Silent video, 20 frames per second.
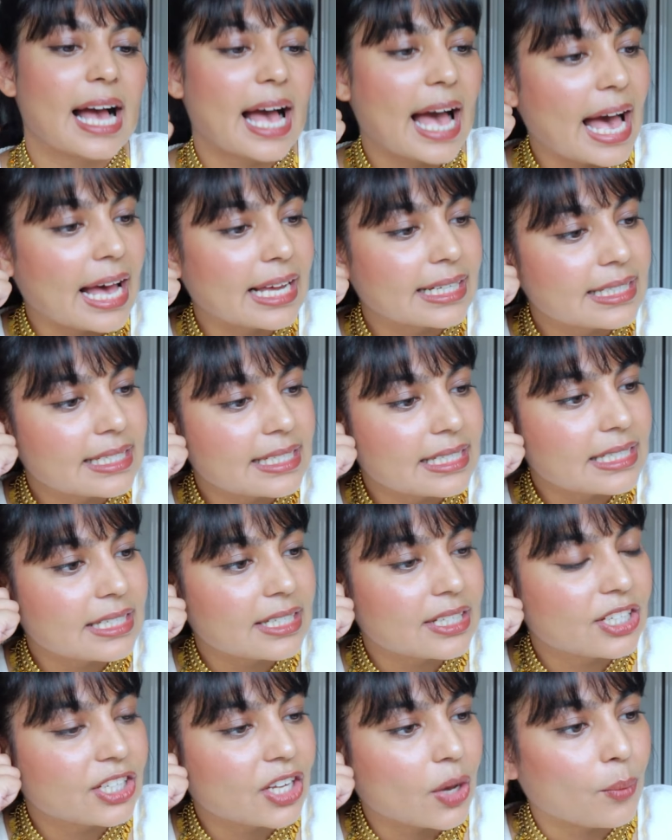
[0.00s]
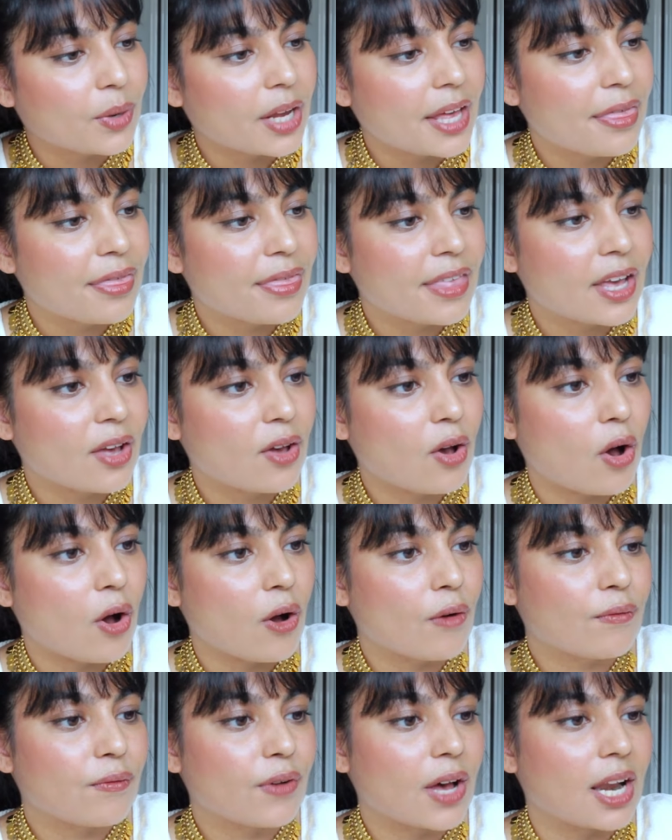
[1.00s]
And you know, when I think
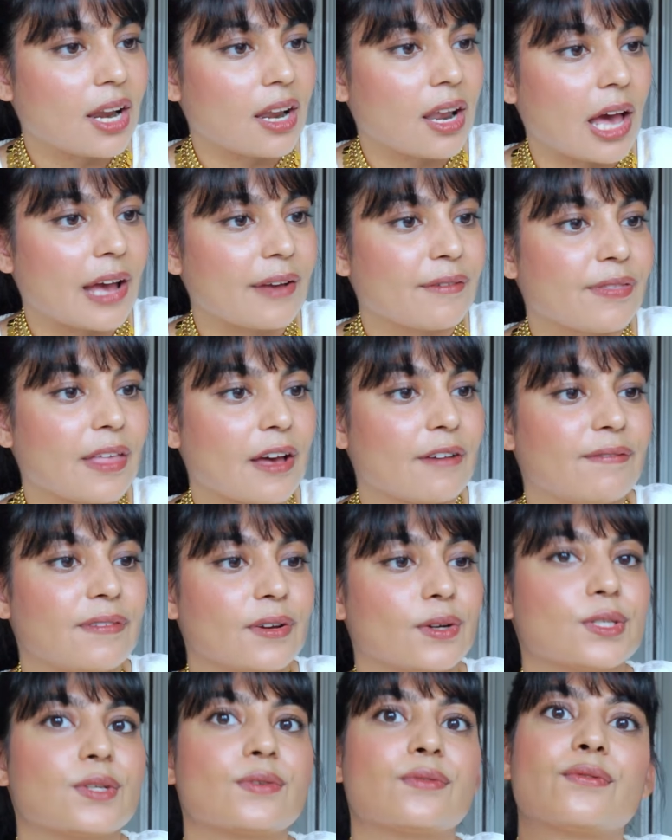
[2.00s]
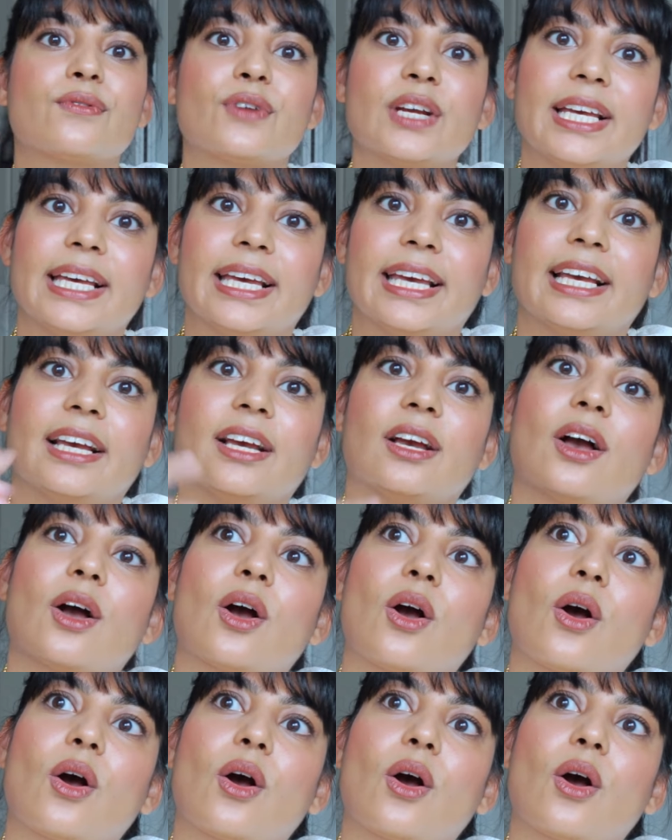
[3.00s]
of a life that feels freeing,